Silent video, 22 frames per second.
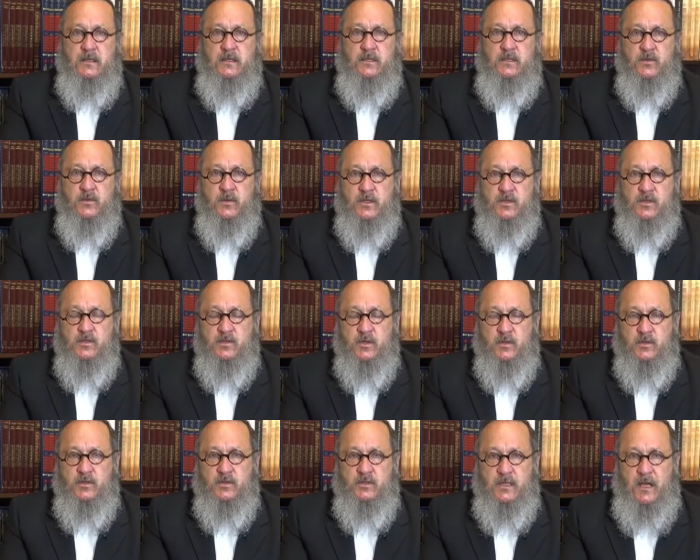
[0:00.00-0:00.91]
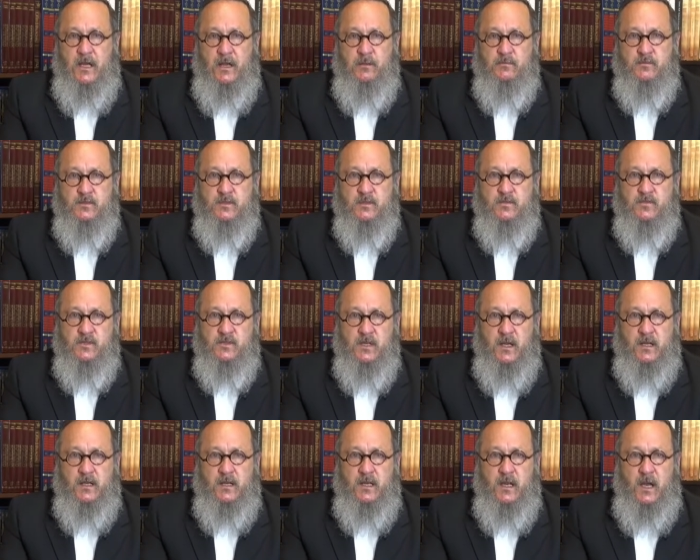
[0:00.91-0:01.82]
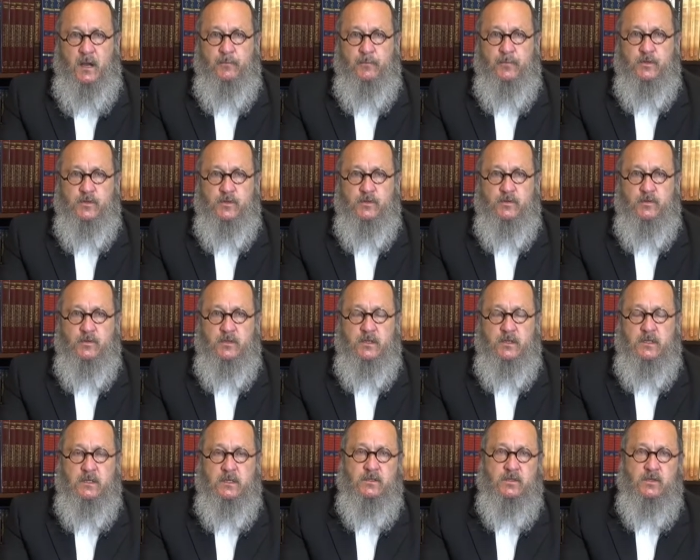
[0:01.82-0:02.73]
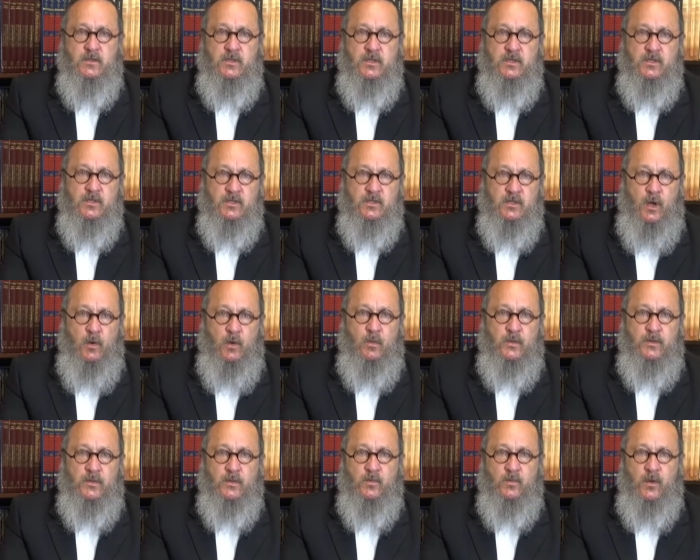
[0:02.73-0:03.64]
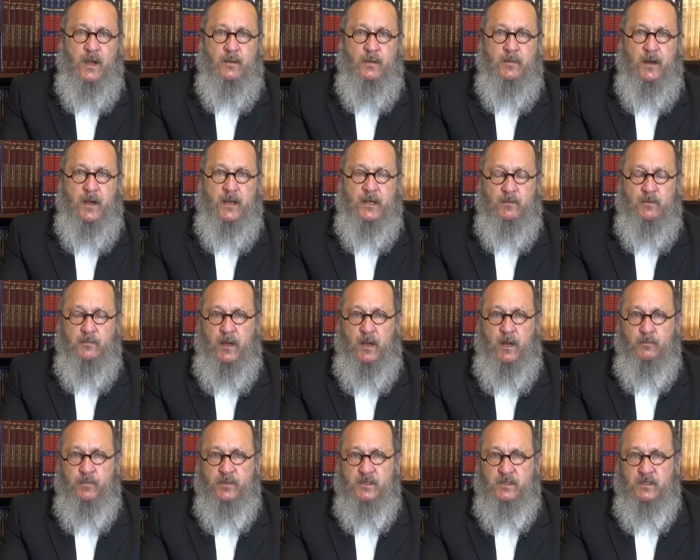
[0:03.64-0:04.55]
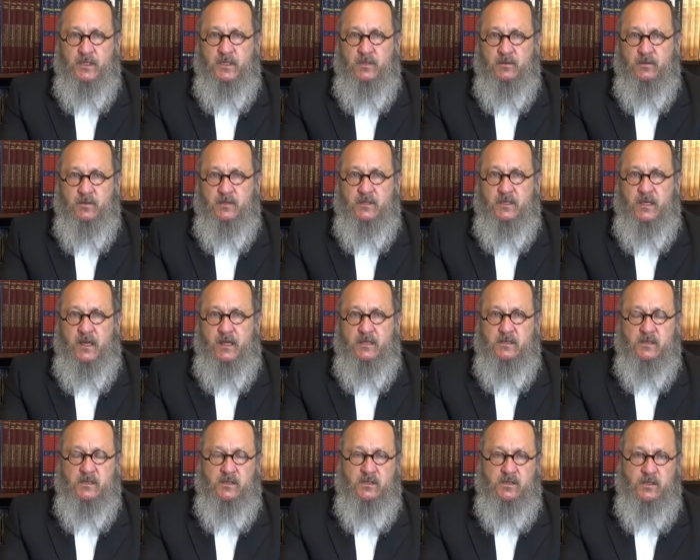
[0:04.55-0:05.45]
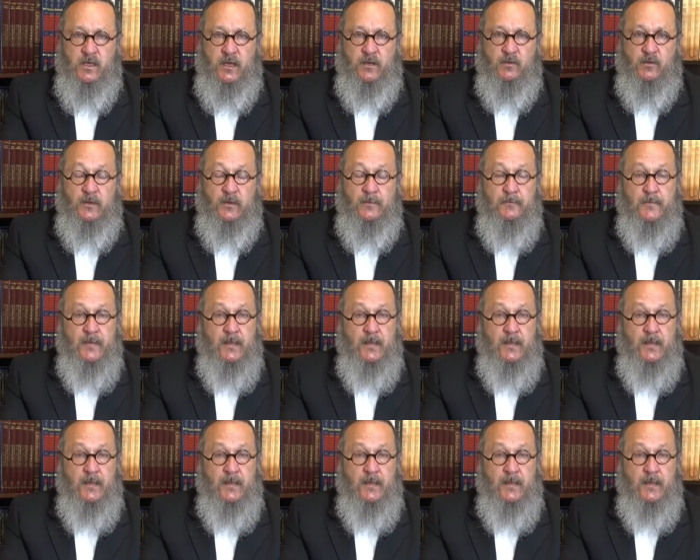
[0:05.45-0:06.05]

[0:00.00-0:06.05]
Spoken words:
during certain times of study opportunity to consult with the rabbi about particular text, etc.,